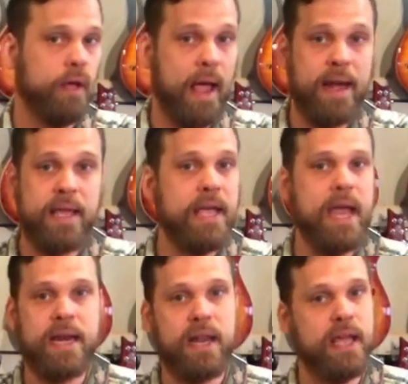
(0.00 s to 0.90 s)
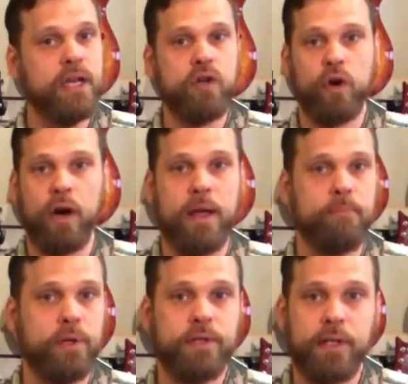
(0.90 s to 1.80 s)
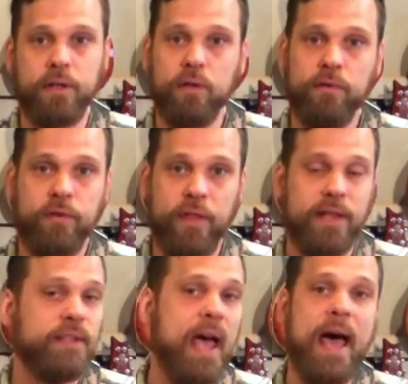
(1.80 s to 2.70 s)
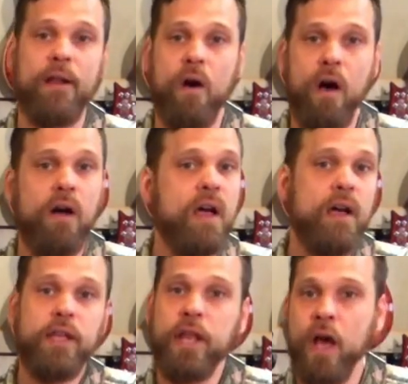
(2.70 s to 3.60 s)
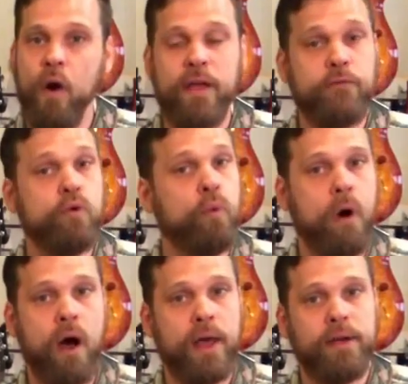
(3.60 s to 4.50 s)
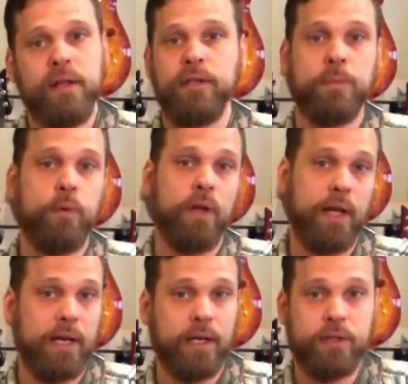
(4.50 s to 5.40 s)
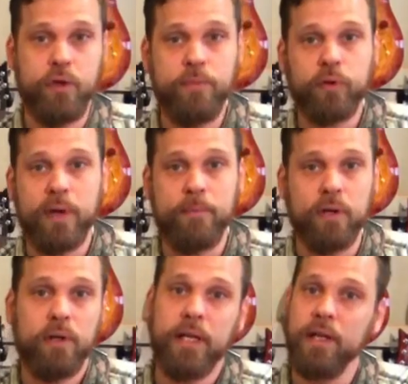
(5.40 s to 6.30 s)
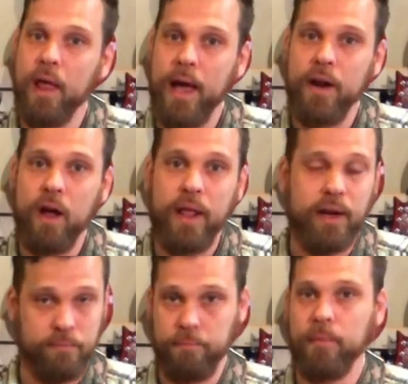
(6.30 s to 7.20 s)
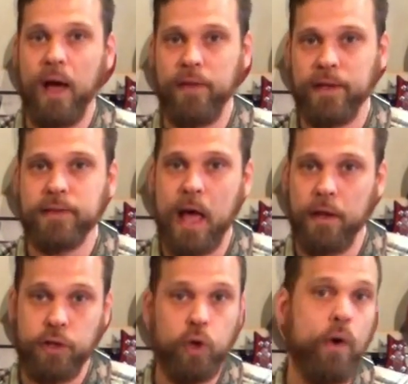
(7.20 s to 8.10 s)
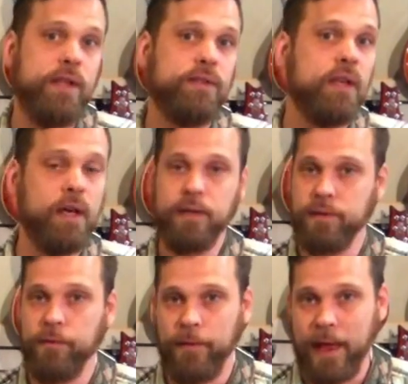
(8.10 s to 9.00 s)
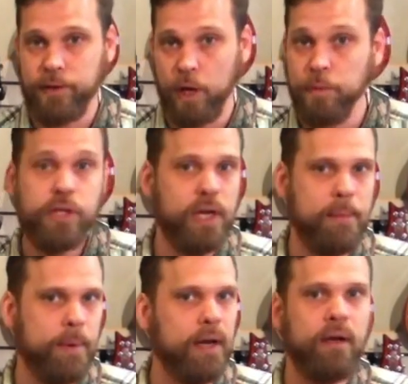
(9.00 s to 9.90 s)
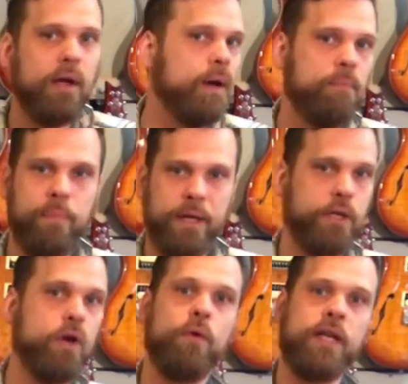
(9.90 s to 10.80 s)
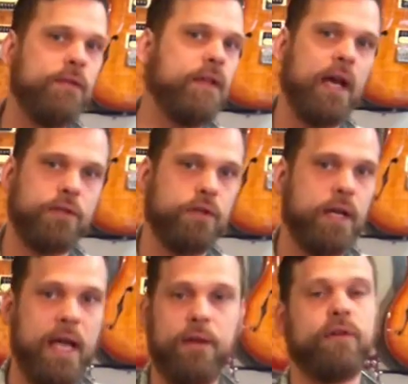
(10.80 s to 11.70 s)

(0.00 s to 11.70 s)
Any gain in your input signal for this at all. You know, if you want to put like a Tube Screamer inline on it, I think a solid choice for that tone shaping, but you don't need the extra gain.